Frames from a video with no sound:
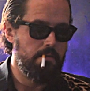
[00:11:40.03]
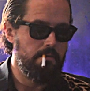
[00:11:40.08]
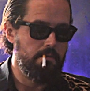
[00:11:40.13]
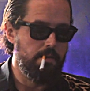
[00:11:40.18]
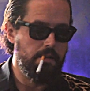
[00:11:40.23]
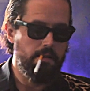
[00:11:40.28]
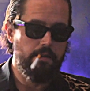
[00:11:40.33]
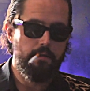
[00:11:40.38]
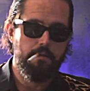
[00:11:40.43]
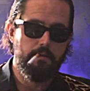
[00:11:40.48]

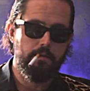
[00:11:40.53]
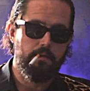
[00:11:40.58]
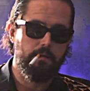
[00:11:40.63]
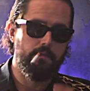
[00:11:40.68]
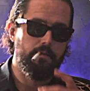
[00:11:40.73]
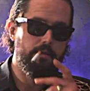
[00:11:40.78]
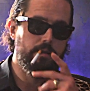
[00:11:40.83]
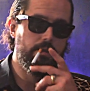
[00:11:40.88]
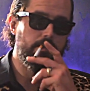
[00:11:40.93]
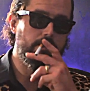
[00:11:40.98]
why are there so
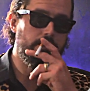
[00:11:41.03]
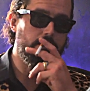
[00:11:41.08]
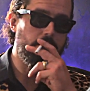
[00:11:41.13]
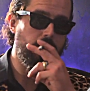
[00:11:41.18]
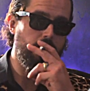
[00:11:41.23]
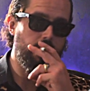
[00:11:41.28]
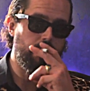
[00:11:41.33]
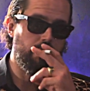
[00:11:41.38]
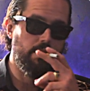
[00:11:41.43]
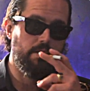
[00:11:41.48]

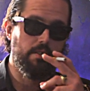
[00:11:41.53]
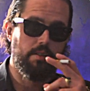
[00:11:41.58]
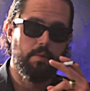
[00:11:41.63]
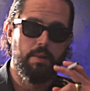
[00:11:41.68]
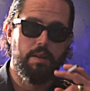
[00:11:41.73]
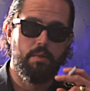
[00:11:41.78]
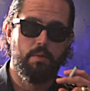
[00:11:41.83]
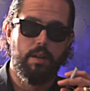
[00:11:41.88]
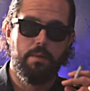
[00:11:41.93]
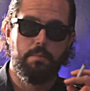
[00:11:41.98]
many songs
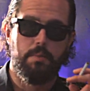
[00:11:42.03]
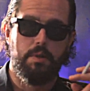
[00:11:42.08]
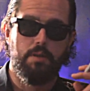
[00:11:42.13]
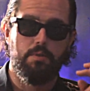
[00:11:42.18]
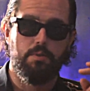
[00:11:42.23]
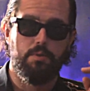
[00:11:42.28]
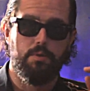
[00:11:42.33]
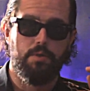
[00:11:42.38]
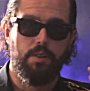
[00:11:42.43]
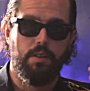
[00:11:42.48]
about
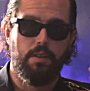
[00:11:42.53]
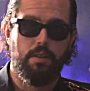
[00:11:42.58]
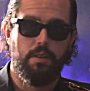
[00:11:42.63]
rainbows?